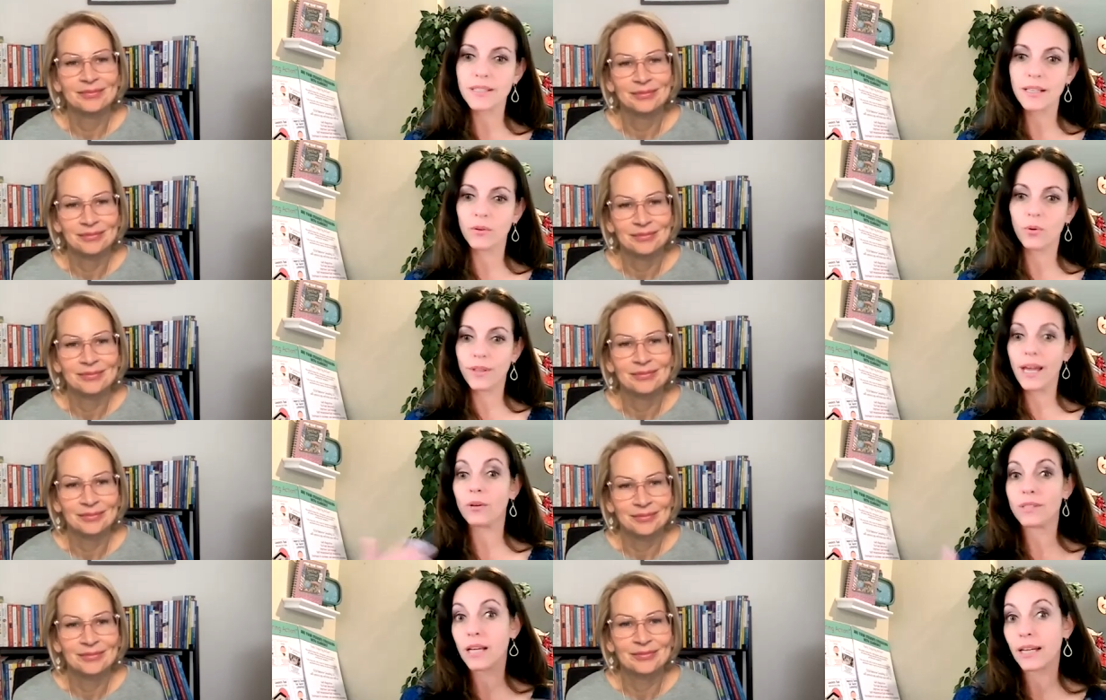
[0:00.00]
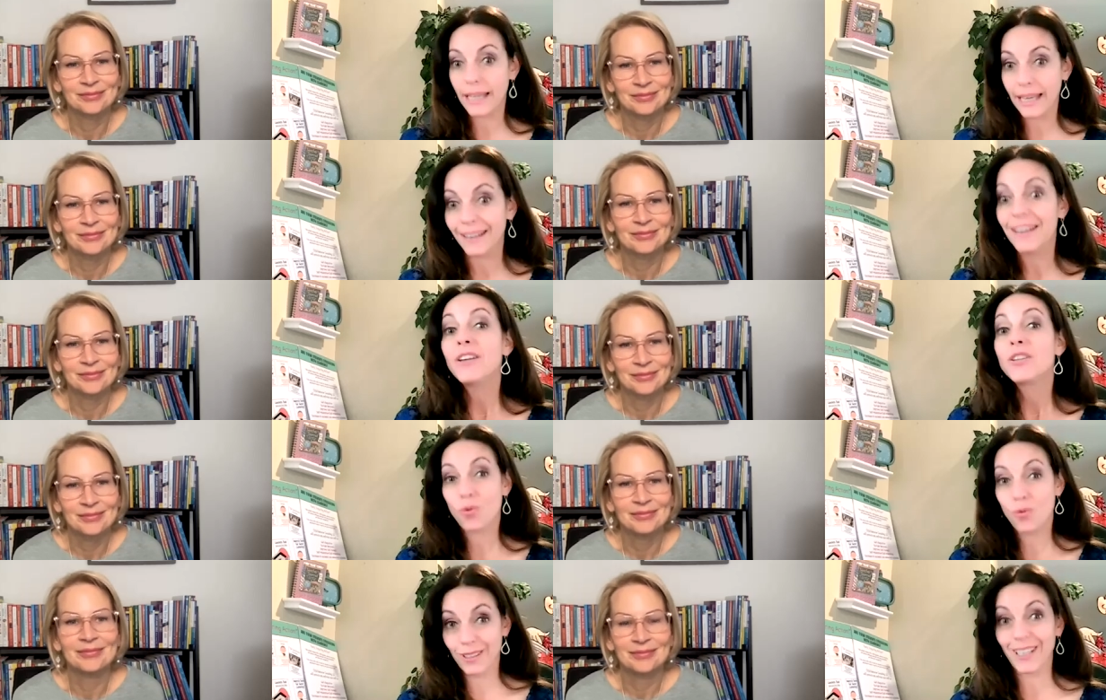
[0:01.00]
Speaker 1: instead or the outside in
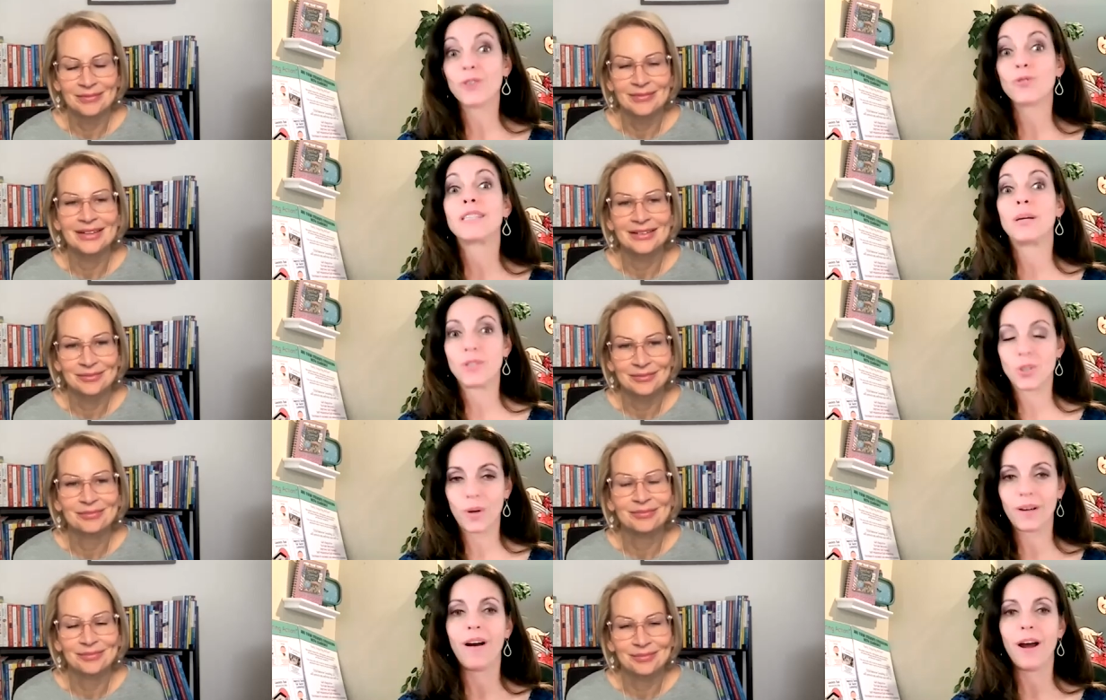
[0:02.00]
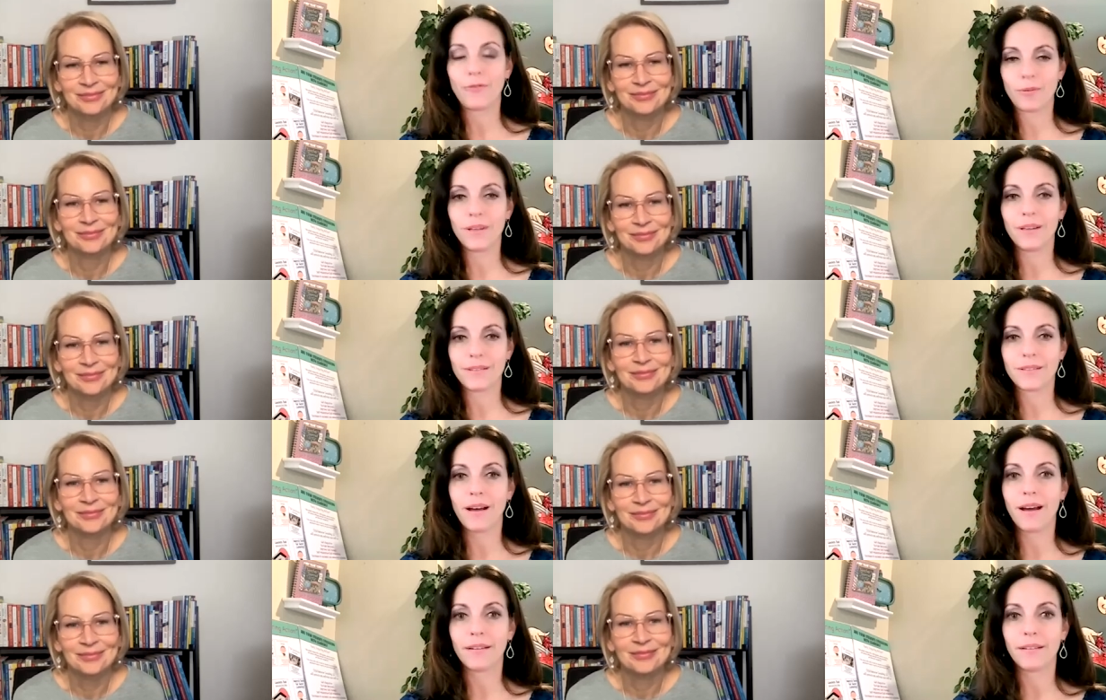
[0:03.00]
to really understand what's going on from the
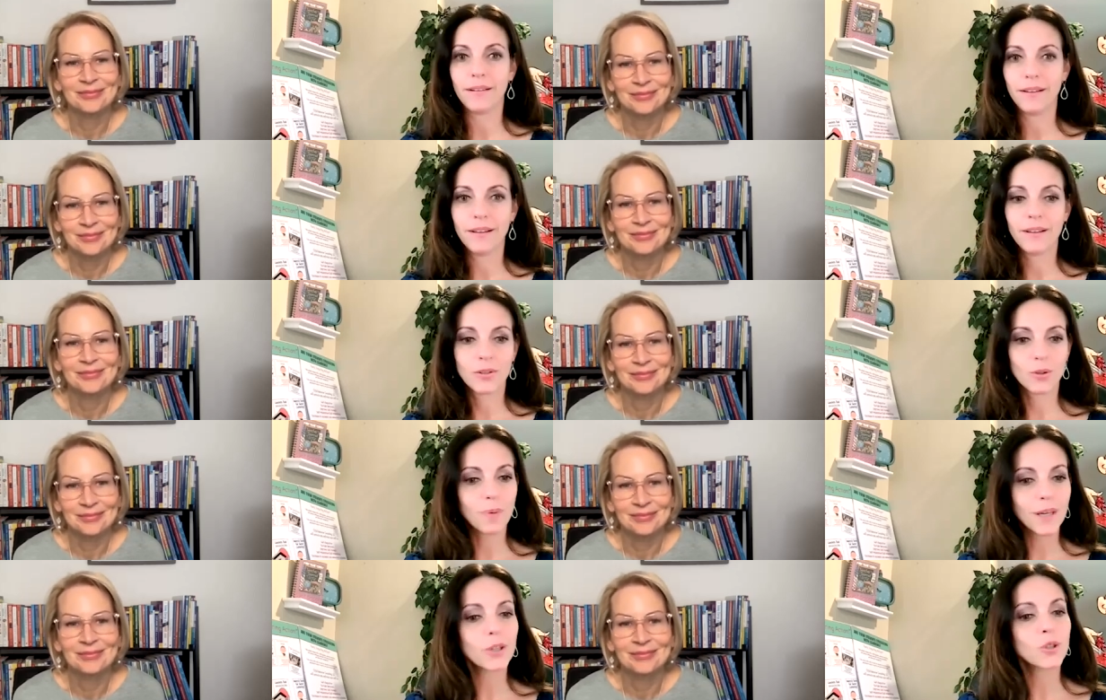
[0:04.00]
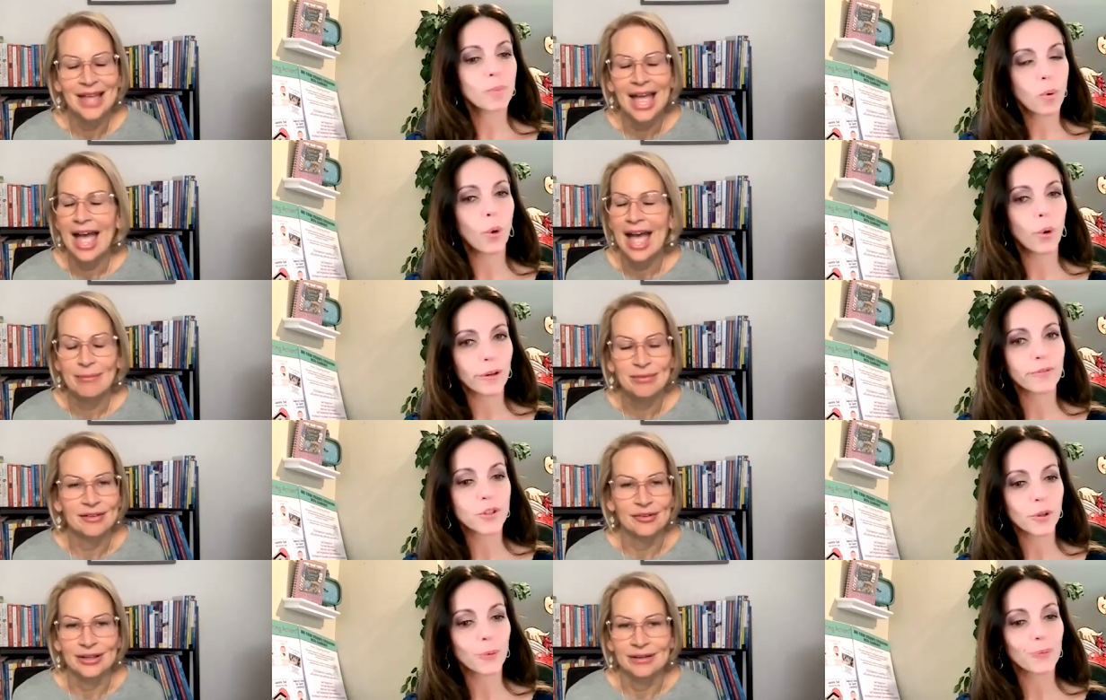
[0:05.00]
inside. So being supportive.
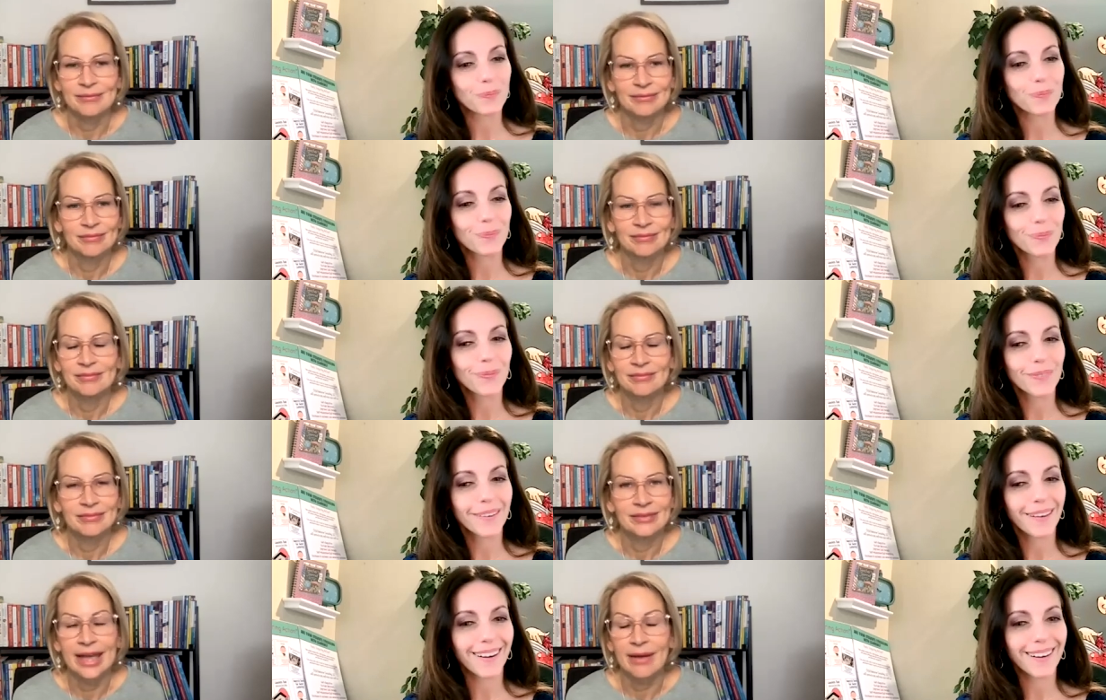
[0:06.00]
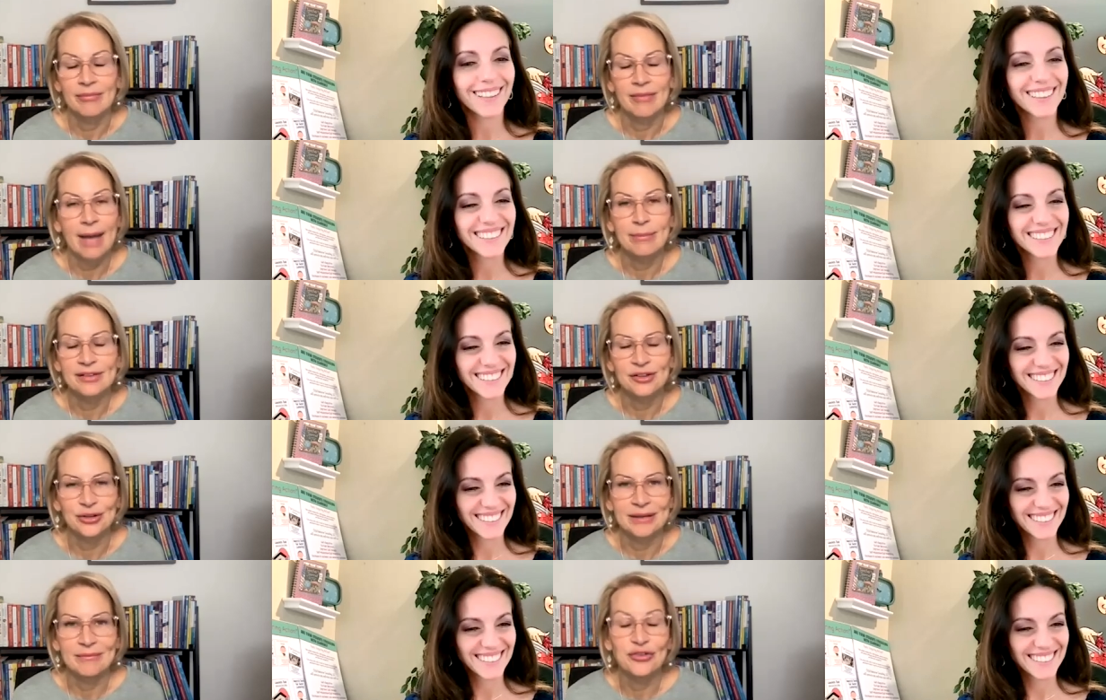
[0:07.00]
Absolutely.
Speaker 2: Too. Yeah. yeah.
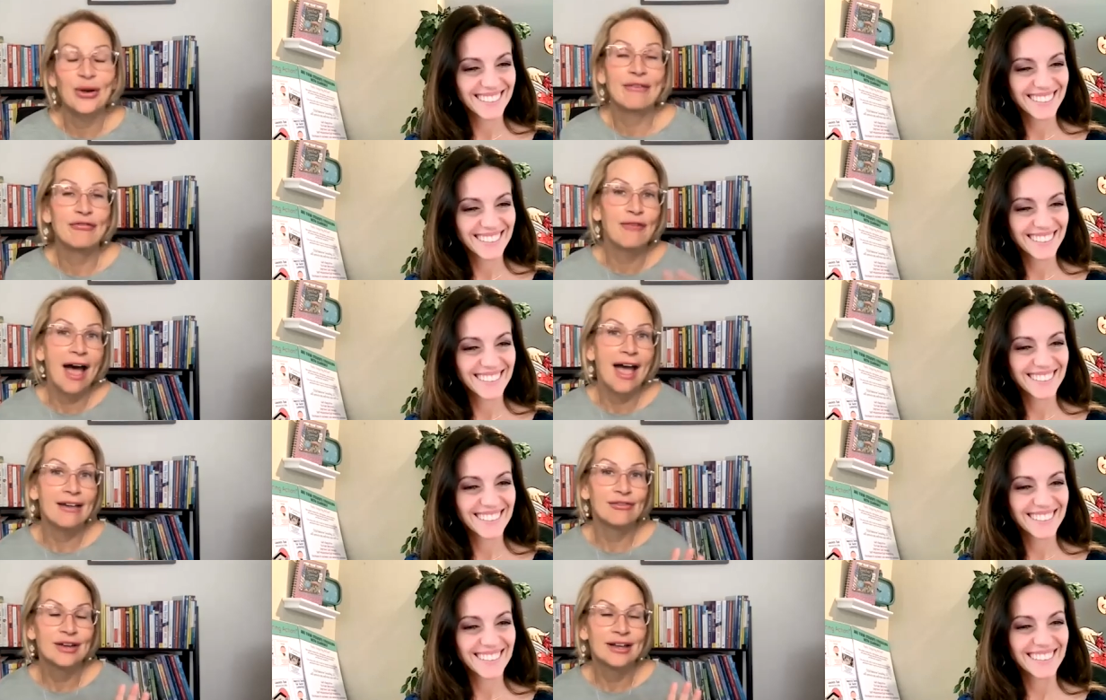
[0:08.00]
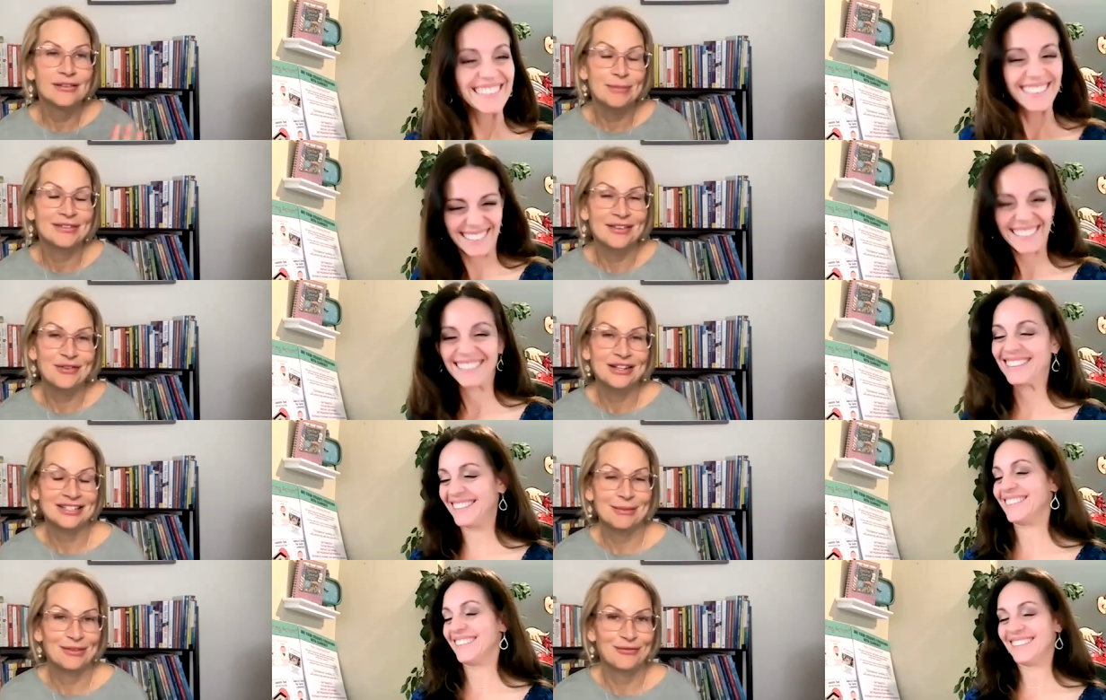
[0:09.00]
absolutely. So I have five specific
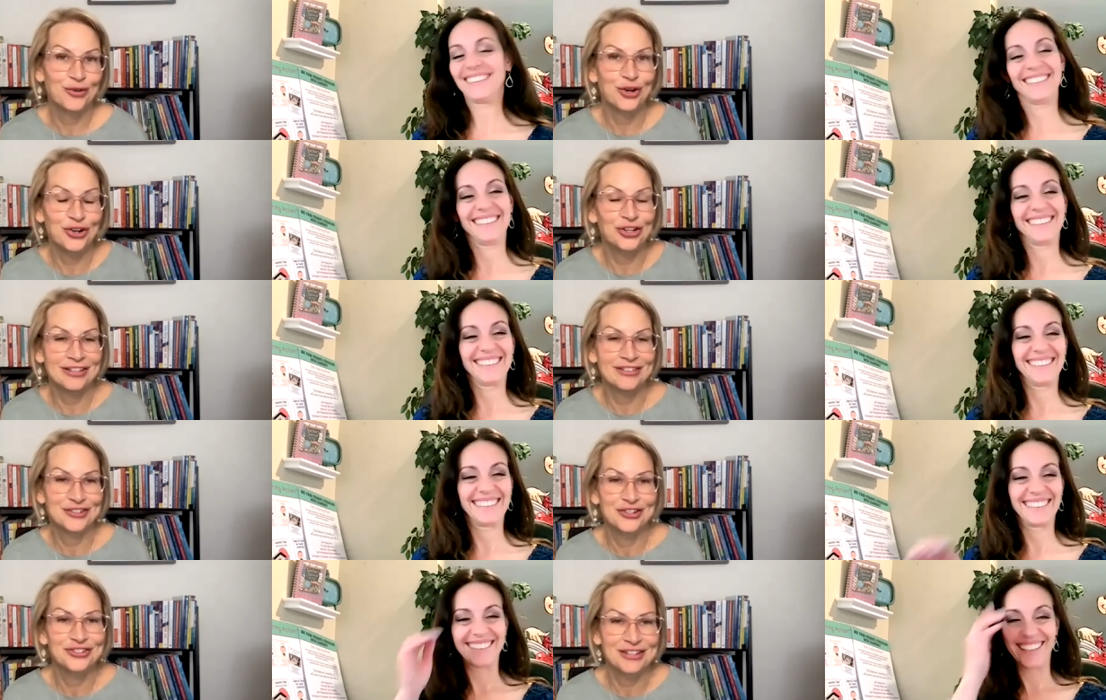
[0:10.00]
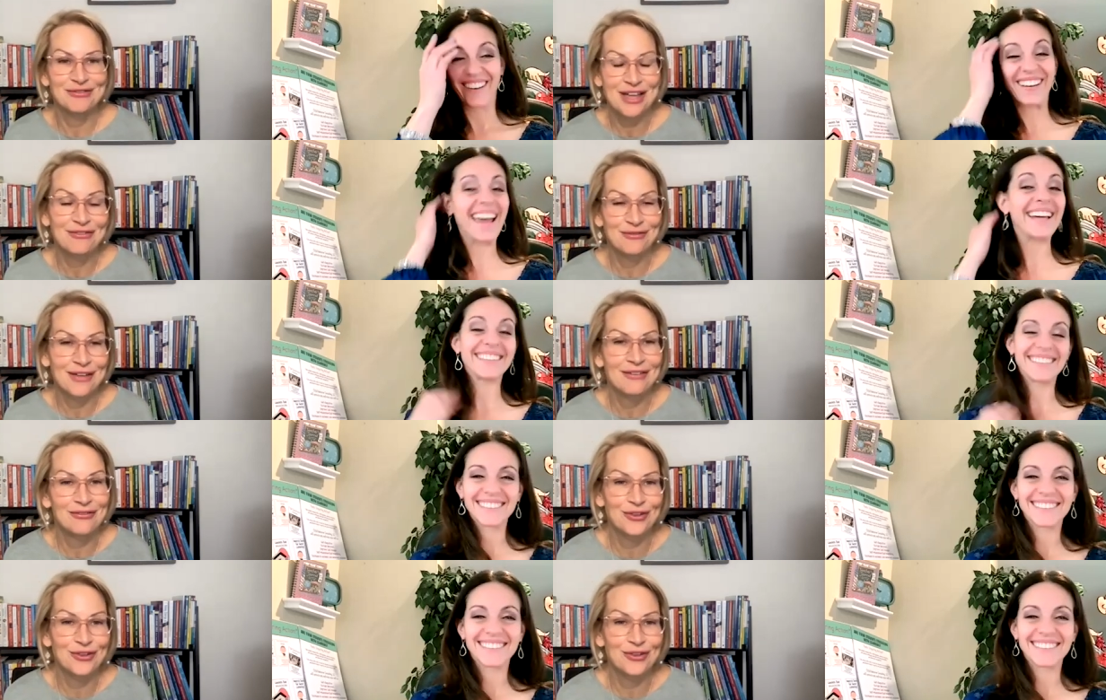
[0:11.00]
tips for your listeners if, okay. if, if